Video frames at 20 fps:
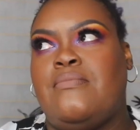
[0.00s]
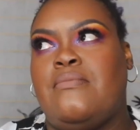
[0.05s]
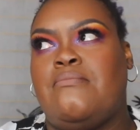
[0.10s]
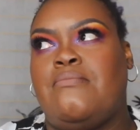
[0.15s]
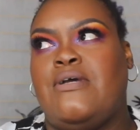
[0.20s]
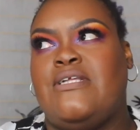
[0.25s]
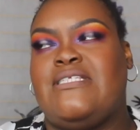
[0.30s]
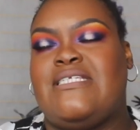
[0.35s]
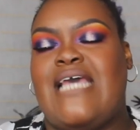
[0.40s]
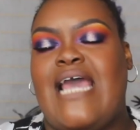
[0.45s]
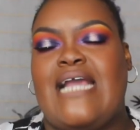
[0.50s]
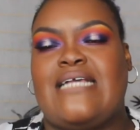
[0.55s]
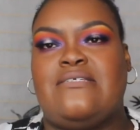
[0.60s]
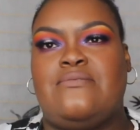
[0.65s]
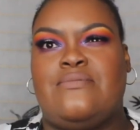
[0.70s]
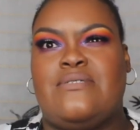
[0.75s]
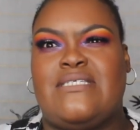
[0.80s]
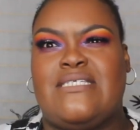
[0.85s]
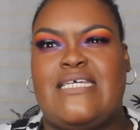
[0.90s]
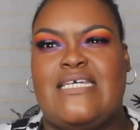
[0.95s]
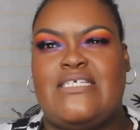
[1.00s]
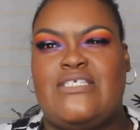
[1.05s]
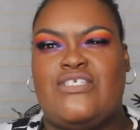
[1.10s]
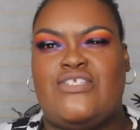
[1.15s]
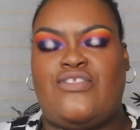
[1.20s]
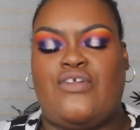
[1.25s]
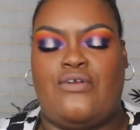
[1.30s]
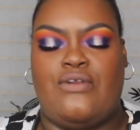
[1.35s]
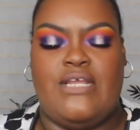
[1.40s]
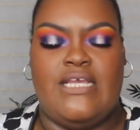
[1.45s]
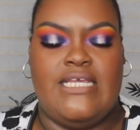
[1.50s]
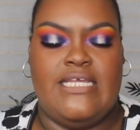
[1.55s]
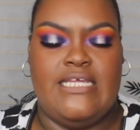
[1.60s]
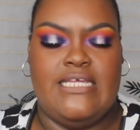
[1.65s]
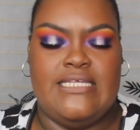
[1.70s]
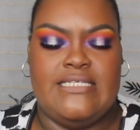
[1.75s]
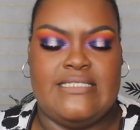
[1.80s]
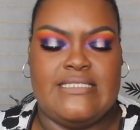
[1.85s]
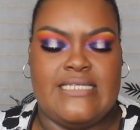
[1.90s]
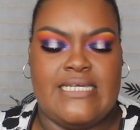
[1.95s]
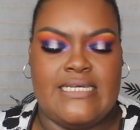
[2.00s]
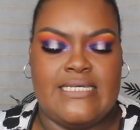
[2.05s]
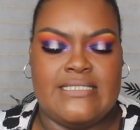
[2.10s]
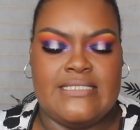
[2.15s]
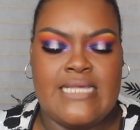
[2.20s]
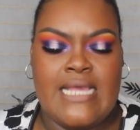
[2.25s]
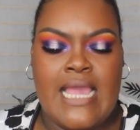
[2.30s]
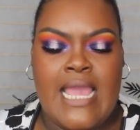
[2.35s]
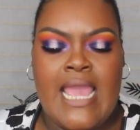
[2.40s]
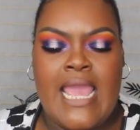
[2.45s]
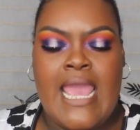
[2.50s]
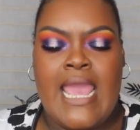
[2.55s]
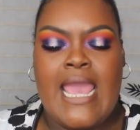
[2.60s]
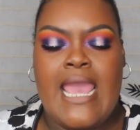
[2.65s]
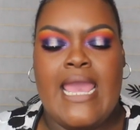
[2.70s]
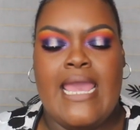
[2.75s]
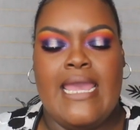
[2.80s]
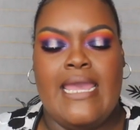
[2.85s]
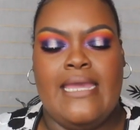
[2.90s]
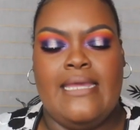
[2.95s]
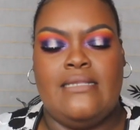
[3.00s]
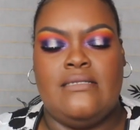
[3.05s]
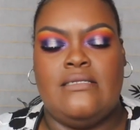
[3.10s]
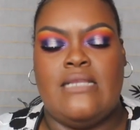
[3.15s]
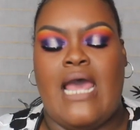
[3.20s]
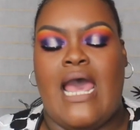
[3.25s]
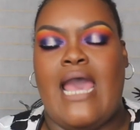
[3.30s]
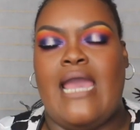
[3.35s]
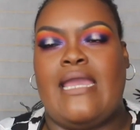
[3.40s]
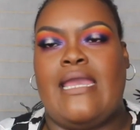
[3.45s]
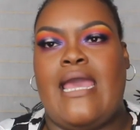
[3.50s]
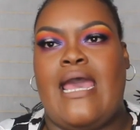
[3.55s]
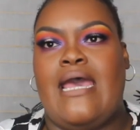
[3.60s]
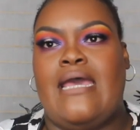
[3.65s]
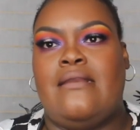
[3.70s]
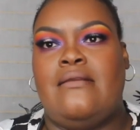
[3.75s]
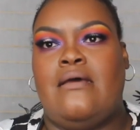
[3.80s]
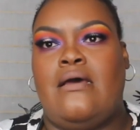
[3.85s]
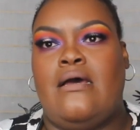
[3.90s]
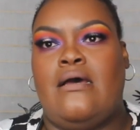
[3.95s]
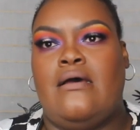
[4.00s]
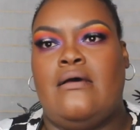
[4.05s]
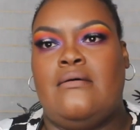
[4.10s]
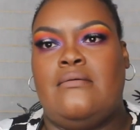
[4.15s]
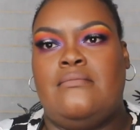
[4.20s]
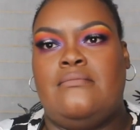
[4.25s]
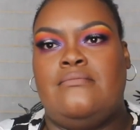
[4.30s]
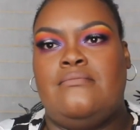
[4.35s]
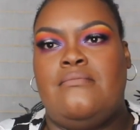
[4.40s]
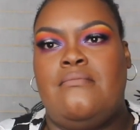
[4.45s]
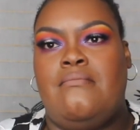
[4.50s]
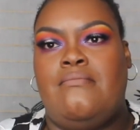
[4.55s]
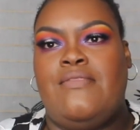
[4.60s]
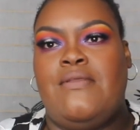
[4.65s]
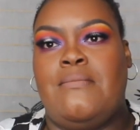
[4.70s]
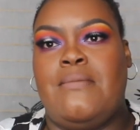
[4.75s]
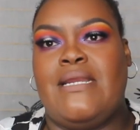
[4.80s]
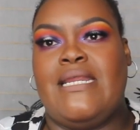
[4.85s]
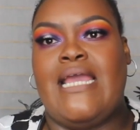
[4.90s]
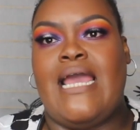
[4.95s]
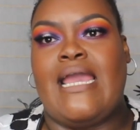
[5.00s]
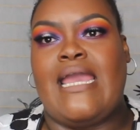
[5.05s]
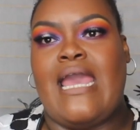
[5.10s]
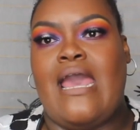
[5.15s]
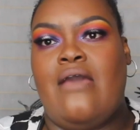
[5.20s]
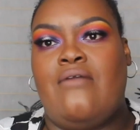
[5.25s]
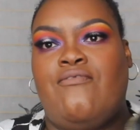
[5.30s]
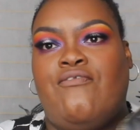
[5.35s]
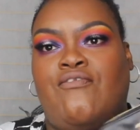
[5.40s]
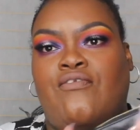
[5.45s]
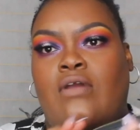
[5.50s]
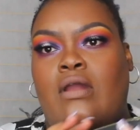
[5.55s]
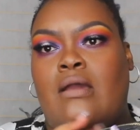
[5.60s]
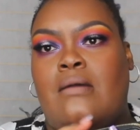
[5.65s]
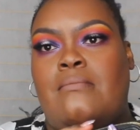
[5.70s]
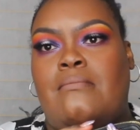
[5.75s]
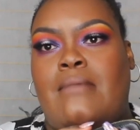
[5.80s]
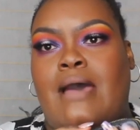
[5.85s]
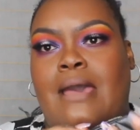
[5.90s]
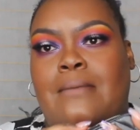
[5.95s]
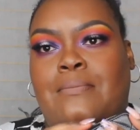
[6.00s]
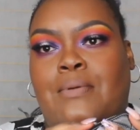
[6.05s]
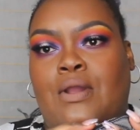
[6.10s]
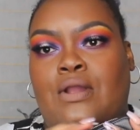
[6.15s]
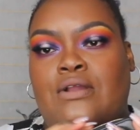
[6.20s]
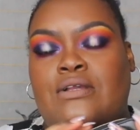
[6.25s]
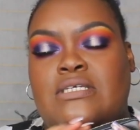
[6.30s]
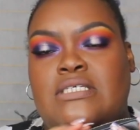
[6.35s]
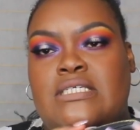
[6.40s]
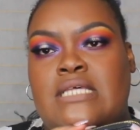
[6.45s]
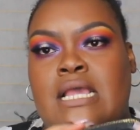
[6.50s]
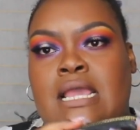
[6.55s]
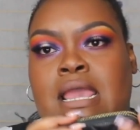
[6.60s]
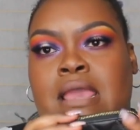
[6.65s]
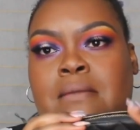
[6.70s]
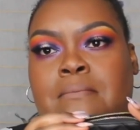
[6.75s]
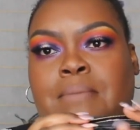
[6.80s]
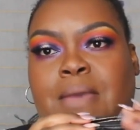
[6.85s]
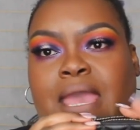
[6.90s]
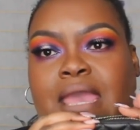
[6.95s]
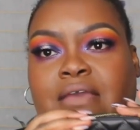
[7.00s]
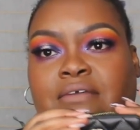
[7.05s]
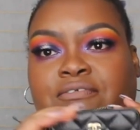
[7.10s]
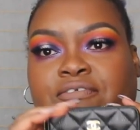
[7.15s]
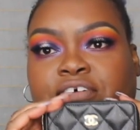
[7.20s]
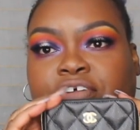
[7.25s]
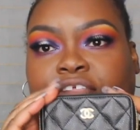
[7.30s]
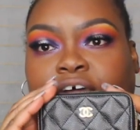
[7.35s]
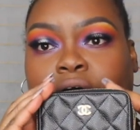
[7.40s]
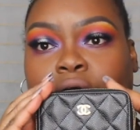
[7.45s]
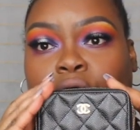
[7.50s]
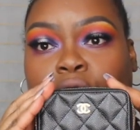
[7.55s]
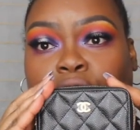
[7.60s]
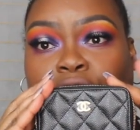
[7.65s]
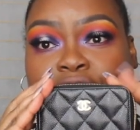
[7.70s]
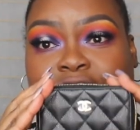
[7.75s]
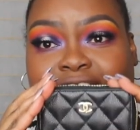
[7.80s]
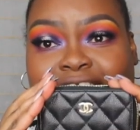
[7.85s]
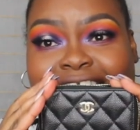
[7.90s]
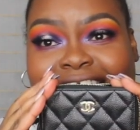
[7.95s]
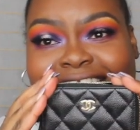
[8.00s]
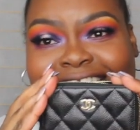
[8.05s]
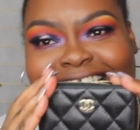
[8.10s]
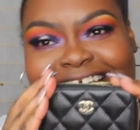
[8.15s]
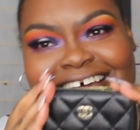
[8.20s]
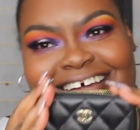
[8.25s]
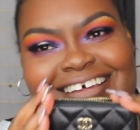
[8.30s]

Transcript: but tax was 636 and I got um, the money I got from my purse paid for the whole thing